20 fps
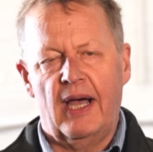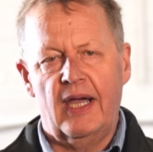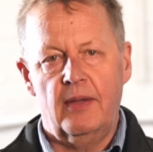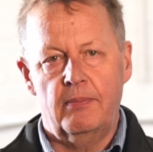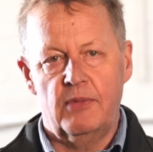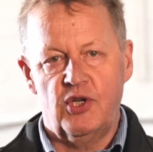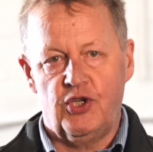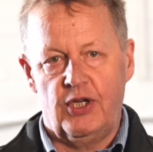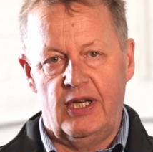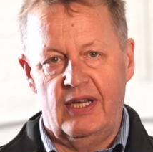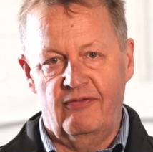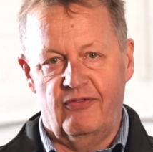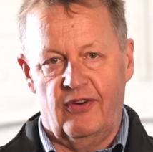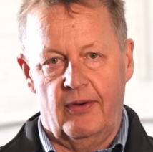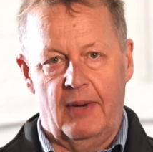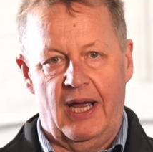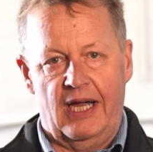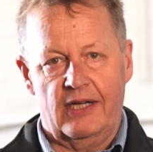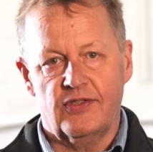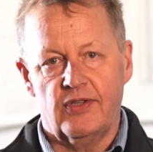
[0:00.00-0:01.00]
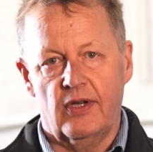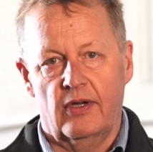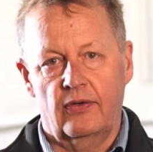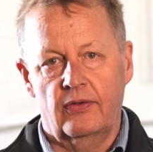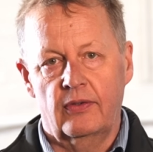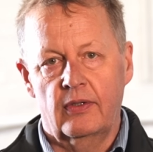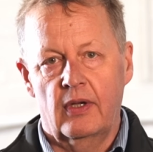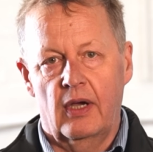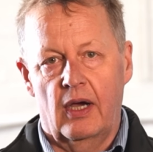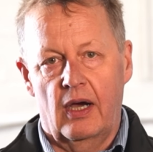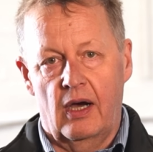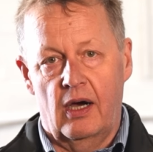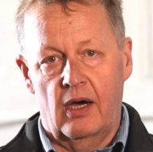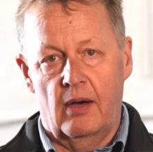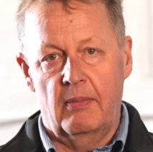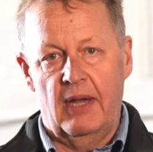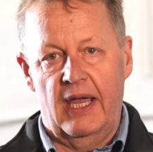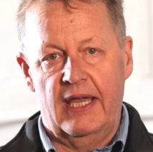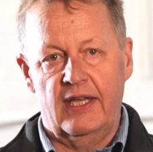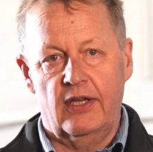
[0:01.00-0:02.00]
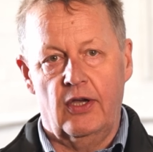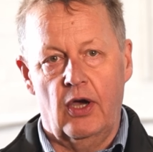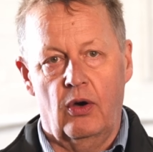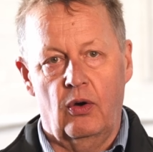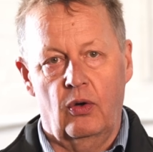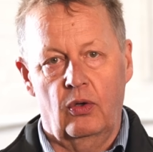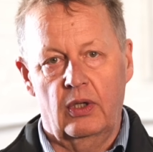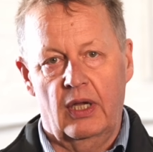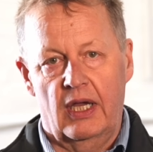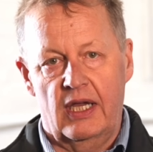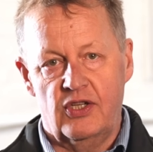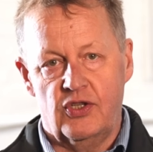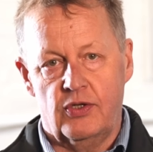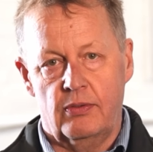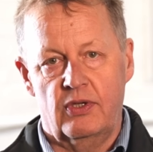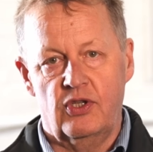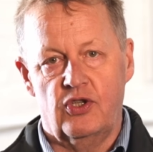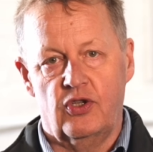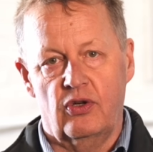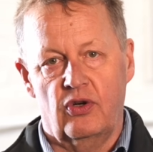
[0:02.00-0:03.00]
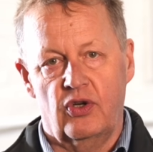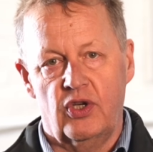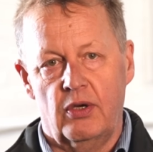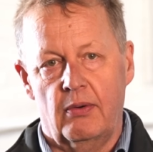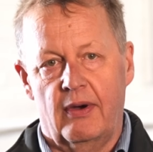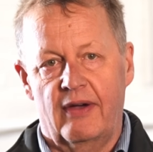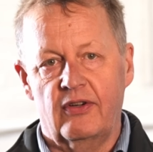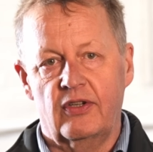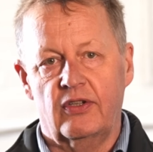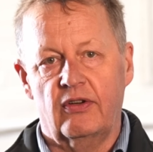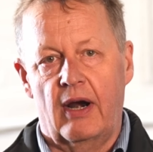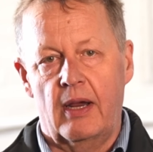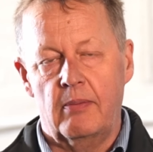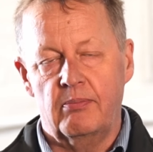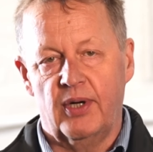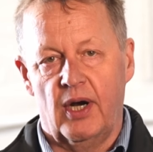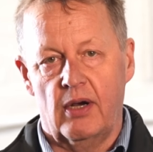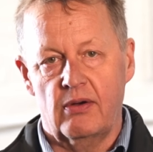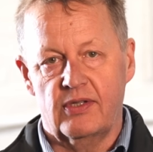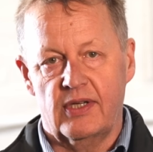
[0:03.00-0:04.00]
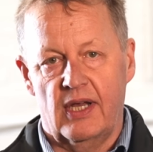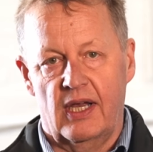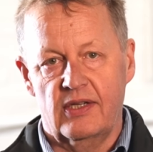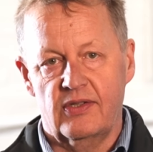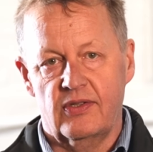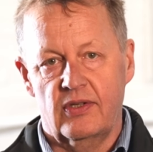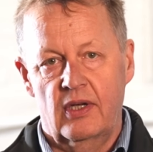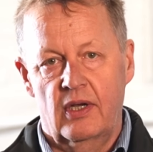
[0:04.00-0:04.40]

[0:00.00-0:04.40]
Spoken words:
a machine from ActOn, our main goal is to ensure you have a great process.